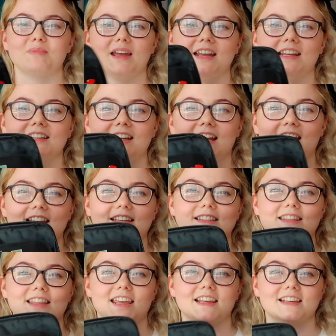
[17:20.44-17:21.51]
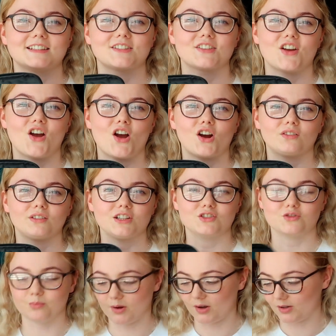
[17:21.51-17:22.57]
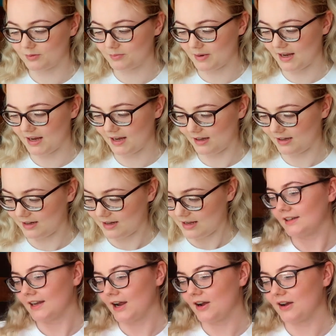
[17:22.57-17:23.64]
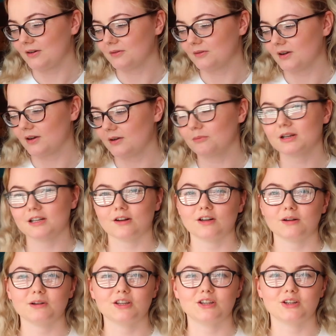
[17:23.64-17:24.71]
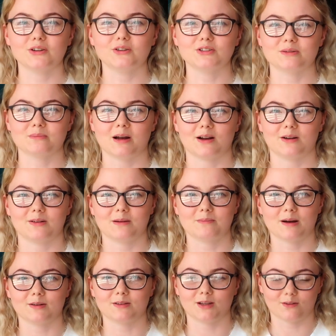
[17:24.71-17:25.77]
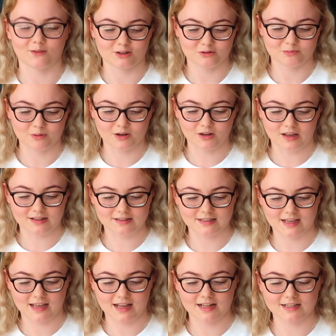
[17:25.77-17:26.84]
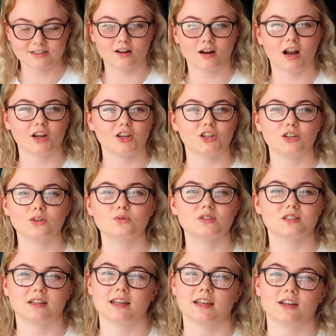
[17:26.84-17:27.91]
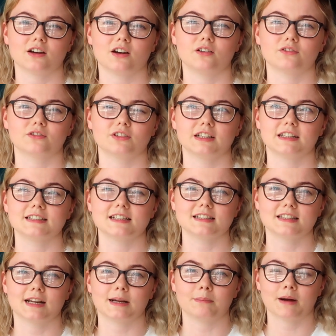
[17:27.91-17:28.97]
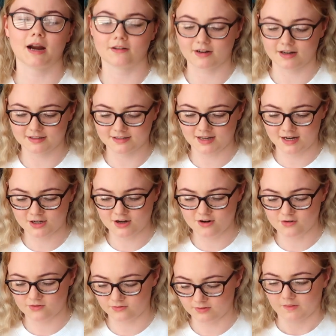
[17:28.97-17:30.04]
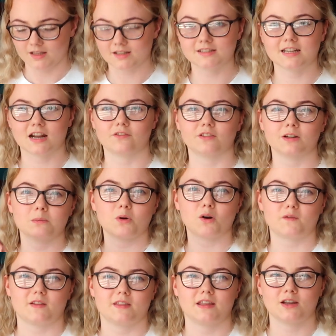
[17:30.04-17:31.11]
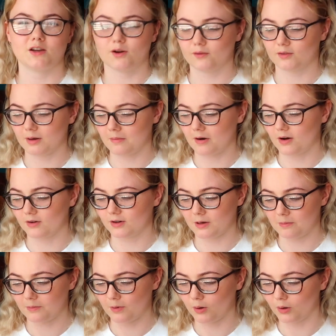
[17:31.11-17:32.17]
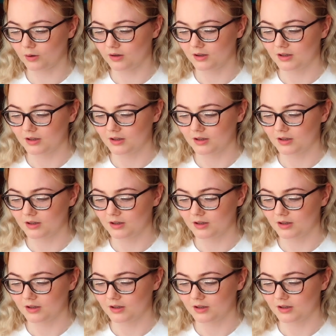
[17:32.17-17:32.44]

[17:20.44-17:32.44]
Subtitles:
pin is this orange bird pin. Now, we don't know a huge amount about the orange bird. It's not a huge thing over in Disneyland Paris. I know it's definitely more of a thing over in America, but